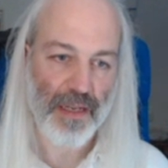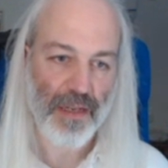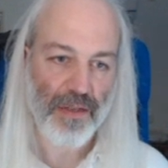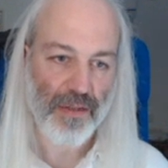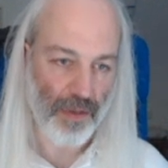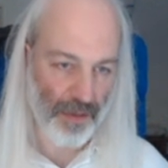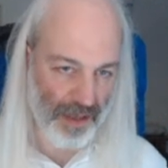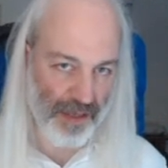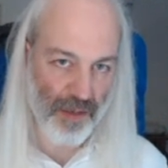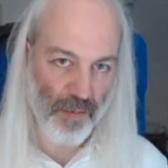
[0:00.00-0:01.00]
so
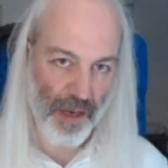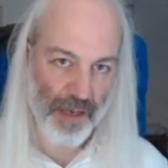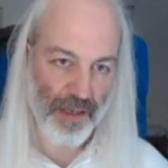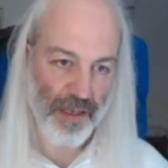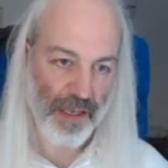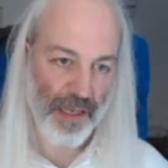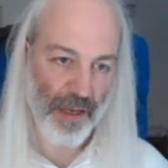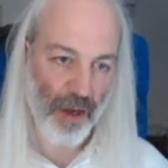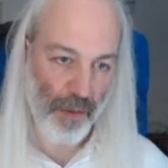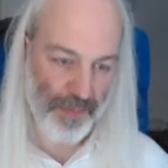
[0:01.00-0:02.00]
this is one
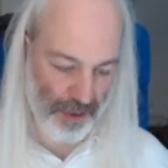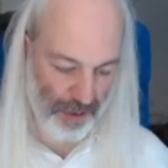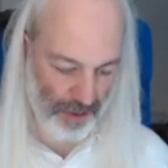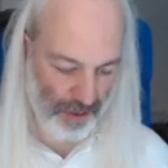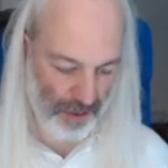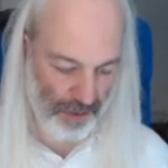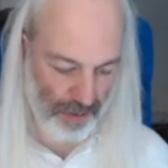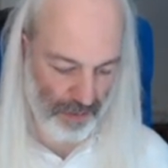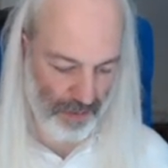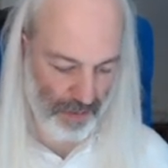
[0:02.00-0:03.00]
option.
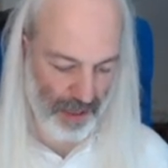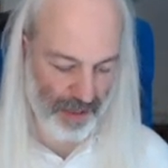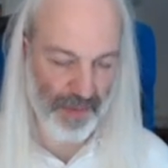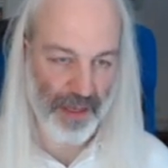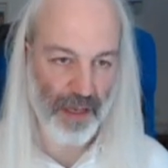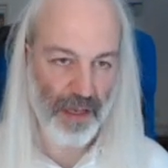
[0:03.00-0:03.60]
So let me